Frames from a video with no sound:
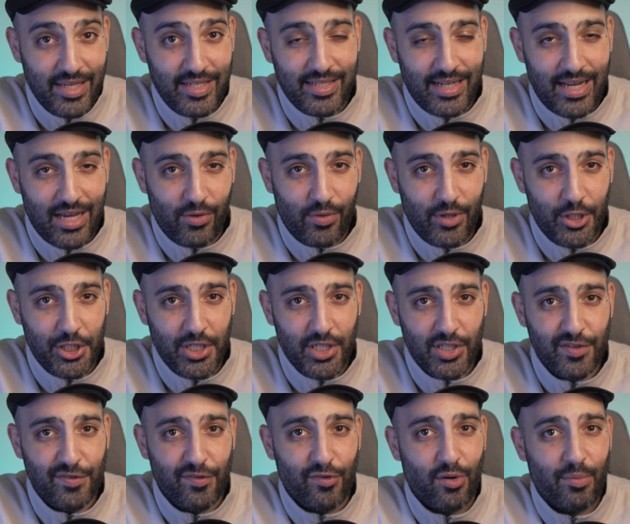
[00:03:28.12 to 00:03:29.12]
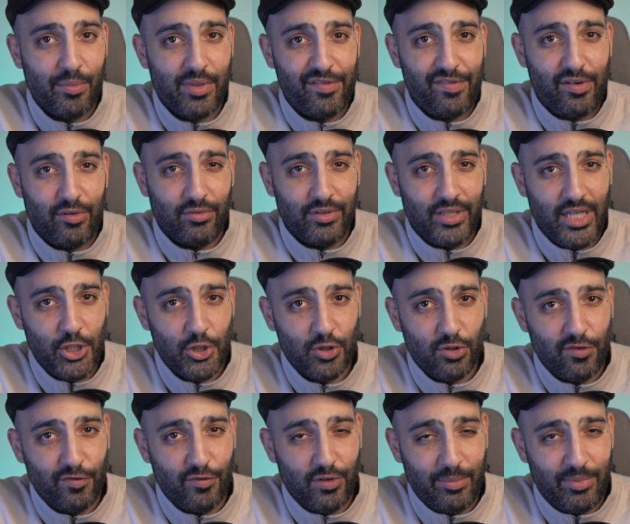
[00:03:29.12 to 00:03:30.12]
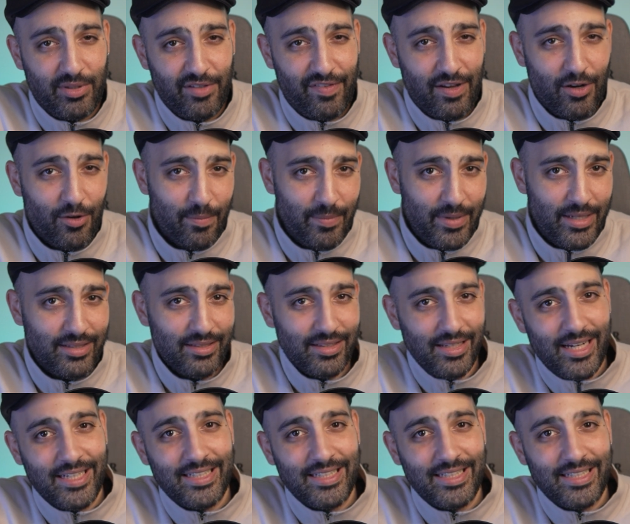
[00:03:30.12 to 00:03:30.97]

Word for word: These languages form the foundation of web development